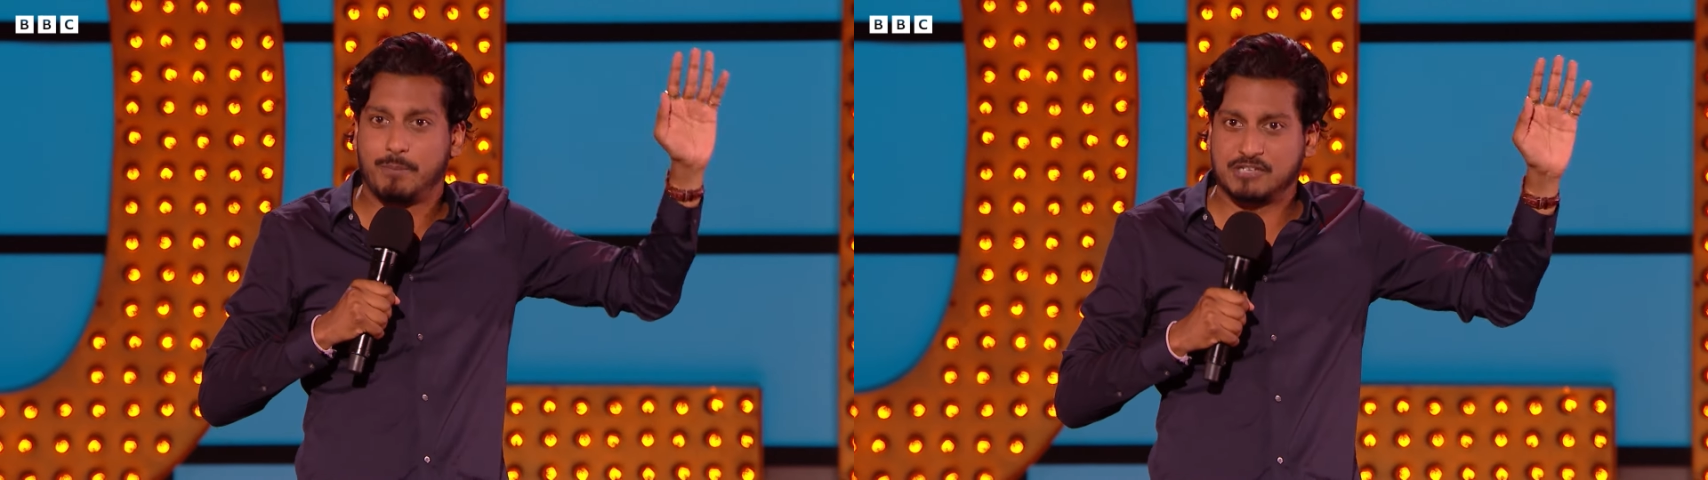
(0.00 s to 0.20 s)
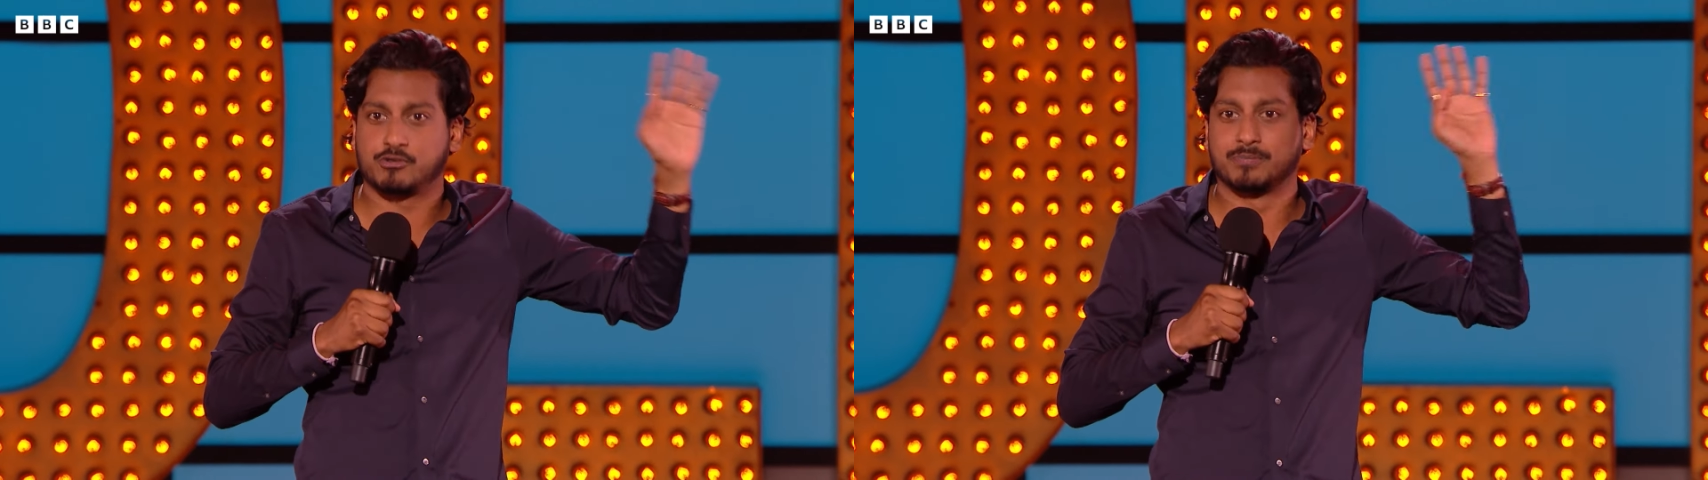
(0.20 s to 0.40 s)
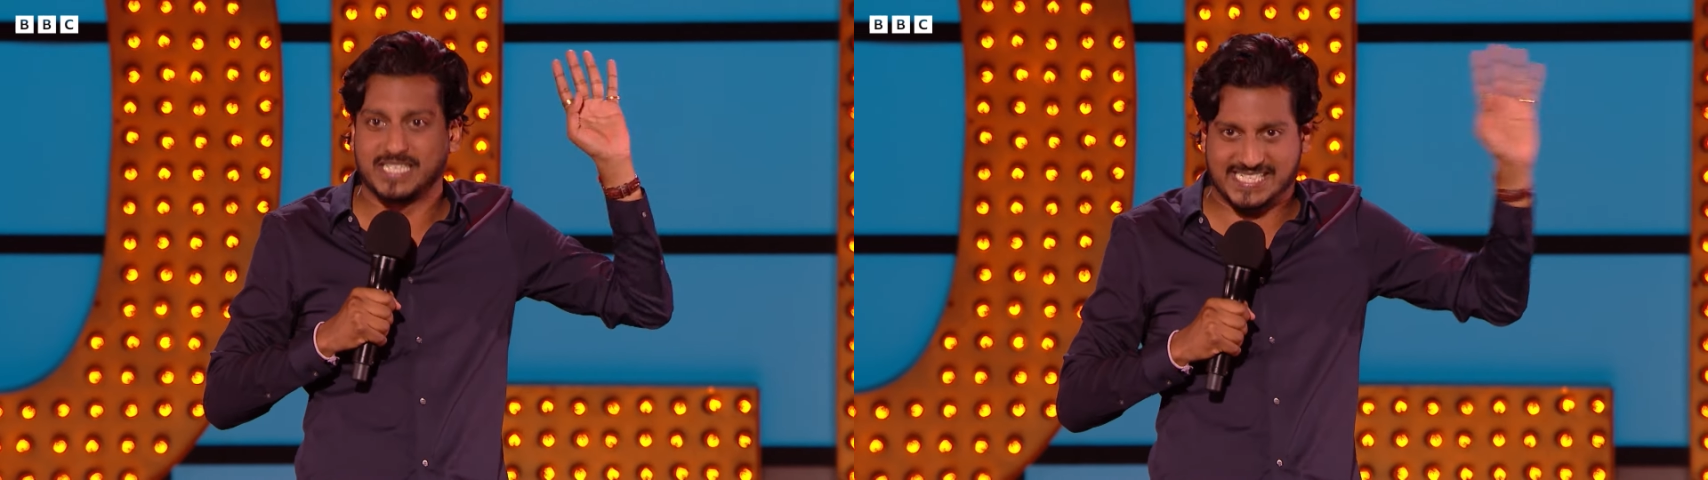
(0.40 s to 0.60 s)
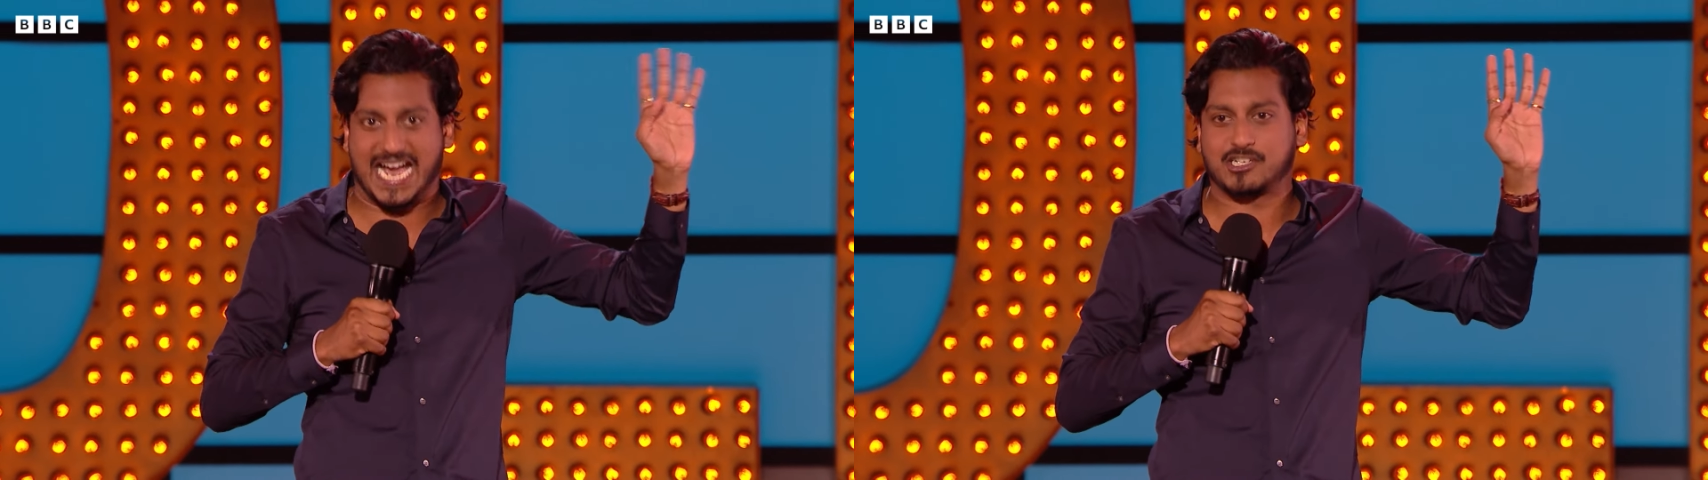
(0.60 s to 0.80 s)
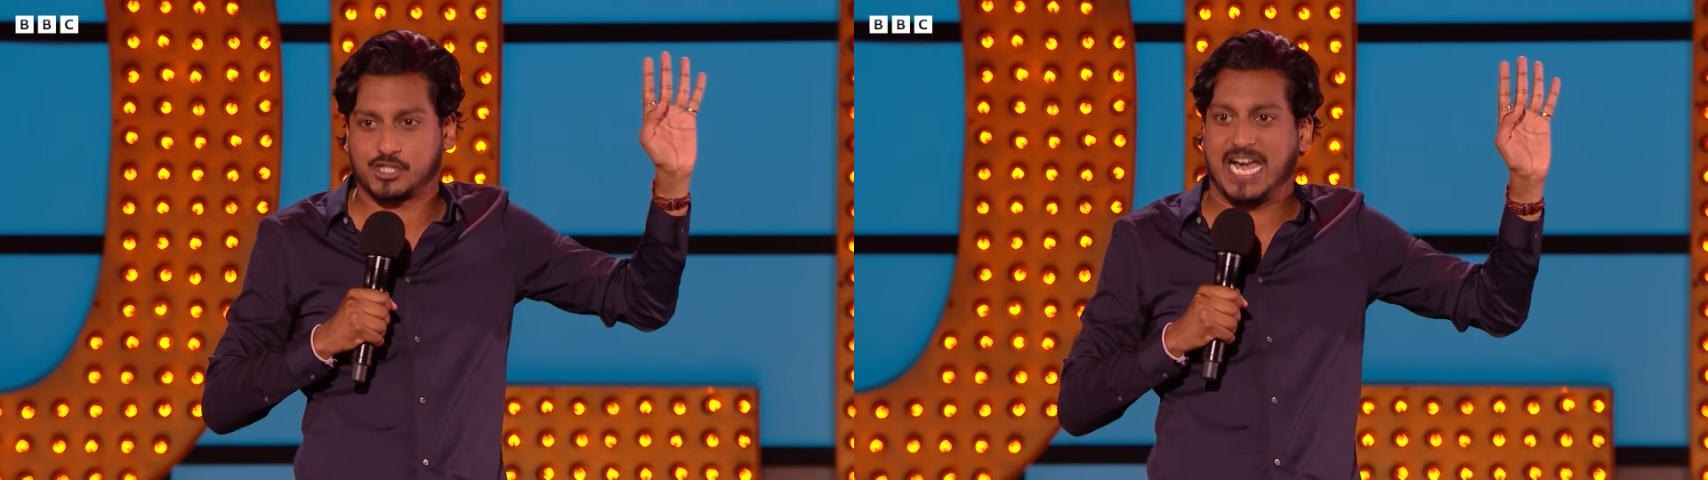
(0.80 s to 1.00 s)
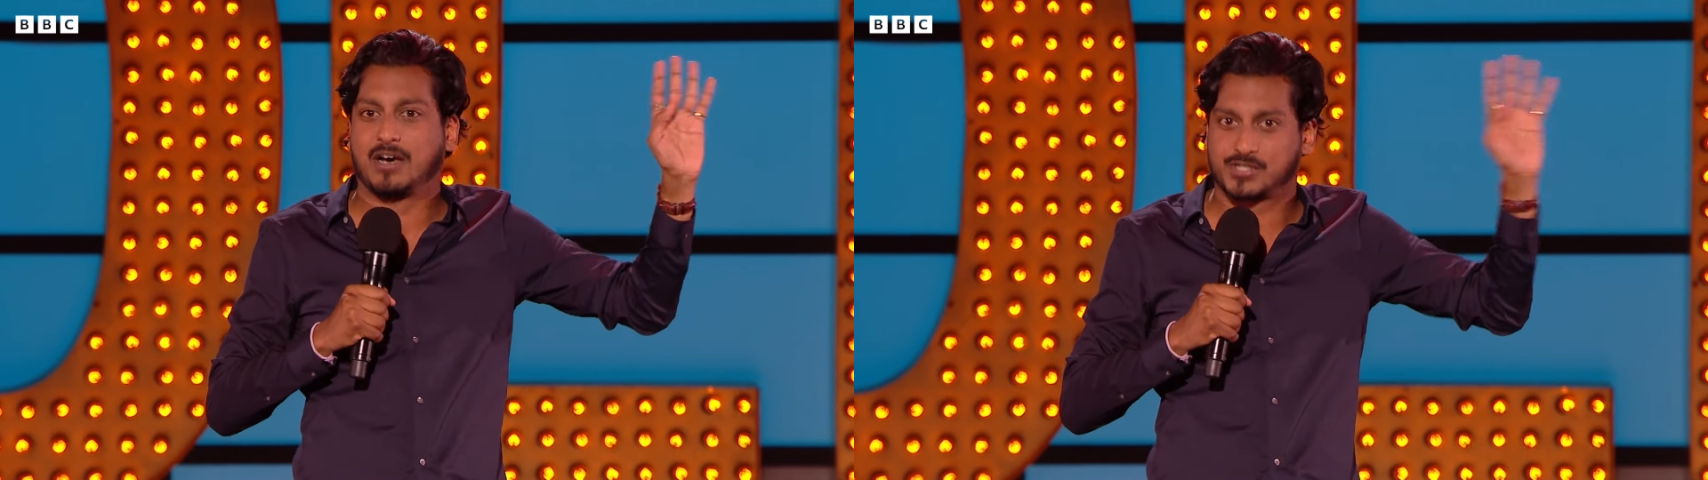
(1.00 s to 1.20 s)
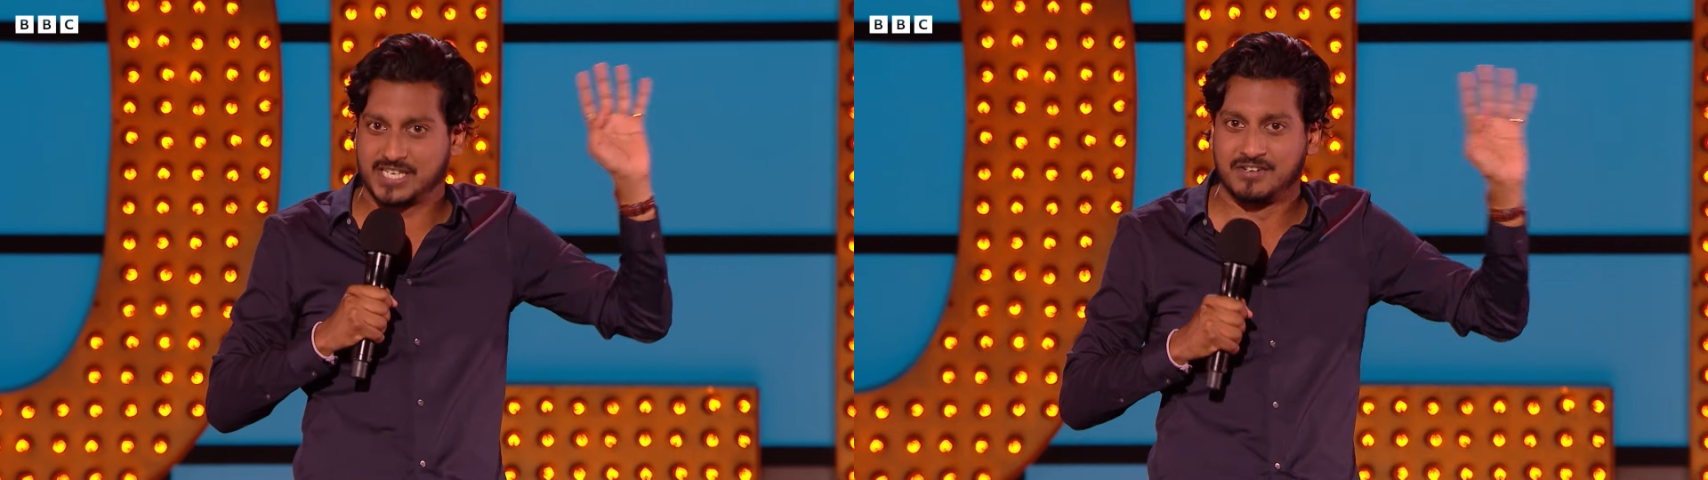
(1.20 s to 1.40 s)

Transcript: bedroom detached house